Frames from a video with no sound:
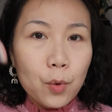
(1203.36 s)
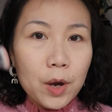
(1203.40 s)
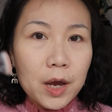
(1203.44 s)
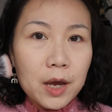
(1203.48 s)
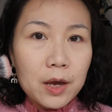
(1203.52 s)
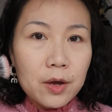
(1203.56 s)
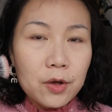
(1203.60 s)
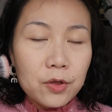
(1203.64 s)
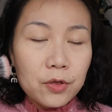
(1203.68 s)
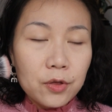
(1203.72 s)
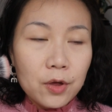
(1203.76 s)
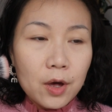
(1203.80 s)

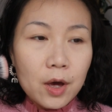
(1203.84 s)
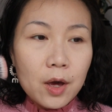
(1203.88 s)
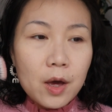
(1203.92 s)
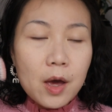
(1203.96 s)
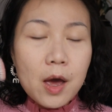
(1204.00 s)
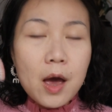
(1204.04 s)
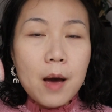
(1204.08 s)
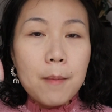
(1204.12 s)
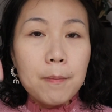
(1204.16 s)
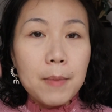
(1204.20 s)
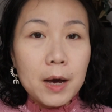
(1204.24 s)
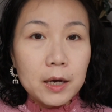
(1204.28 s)
with
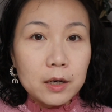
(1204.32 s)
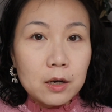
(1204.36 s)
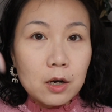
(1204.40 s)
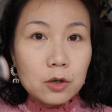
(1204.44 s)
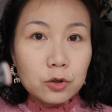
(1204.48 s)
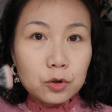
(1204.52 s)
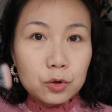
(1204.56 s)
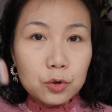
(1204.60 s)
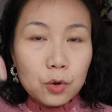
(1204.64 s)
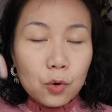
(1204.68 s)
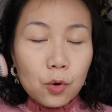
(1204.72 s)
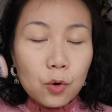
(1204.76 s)
my
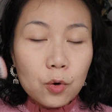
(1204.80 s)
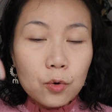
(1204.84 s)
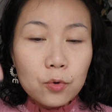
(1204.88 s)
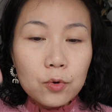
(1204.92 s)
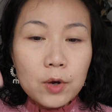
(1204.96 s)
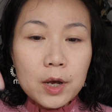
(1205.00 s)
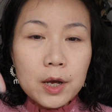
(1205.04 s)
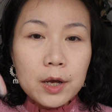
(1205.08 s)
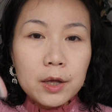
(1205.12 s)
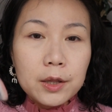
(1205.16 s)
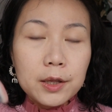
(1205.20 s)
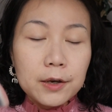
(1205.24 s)
contour.
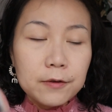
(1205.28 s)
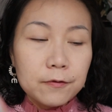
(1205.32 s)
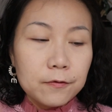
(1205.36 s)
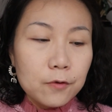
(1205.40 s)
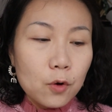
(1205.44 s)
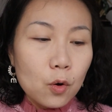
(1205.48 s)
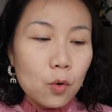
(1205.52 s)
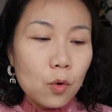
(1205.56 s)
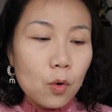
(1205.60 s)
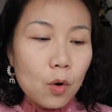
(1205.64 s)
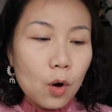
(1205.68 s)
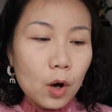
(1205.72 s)

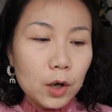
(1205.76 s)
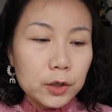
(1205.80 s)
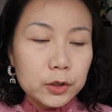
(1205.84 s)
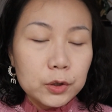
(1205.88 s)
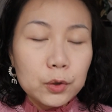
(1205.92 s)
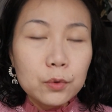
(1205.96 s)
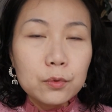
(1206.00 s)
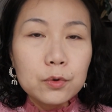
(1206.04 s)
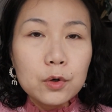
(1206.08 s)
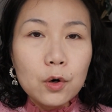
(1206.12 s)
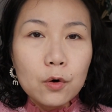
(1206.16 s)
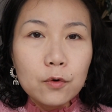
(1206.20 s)
Therefore I
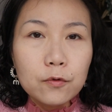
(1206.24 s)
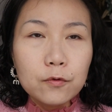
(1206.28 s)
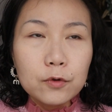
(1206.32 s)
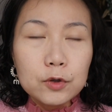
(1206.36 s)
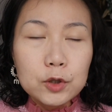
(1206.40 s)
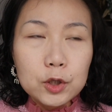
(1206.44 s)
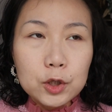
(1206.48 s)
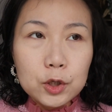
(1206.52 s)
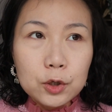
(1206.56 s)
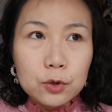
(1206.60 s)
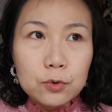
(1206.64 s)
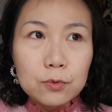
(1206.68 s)
don't go for
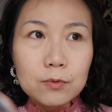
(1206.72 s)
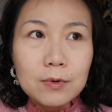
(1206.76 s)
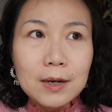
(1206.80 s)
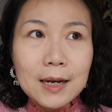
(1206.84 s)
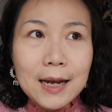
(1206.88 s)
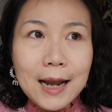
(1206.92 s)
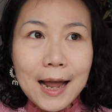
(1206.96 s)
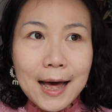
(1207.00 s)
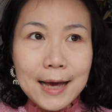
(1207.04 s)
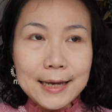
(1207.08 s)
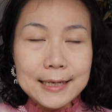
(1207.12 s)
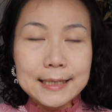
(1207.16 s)
too
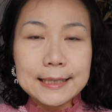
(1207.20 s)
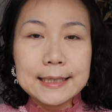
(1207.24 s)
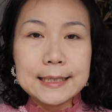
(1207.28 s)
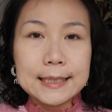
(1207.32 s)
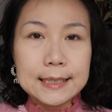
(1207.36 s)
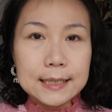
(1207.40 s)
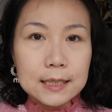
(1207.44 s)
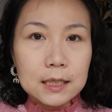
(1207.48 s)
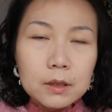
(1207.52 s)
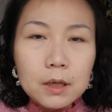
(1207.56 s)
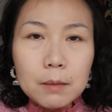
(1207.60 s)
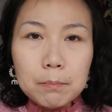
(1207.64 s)

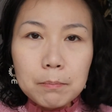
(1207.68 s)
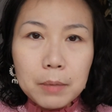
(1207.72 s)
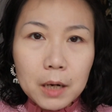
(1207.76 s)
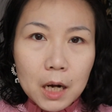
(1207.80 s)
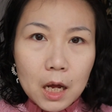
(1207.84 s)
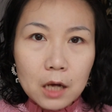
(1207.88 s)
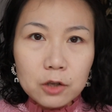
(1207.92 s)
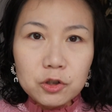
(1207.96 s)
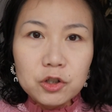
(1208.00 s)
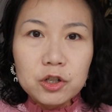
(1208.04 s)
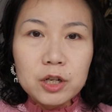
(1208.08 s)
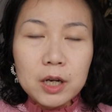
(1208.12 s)
light
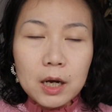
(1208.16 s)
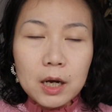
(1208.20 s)
blush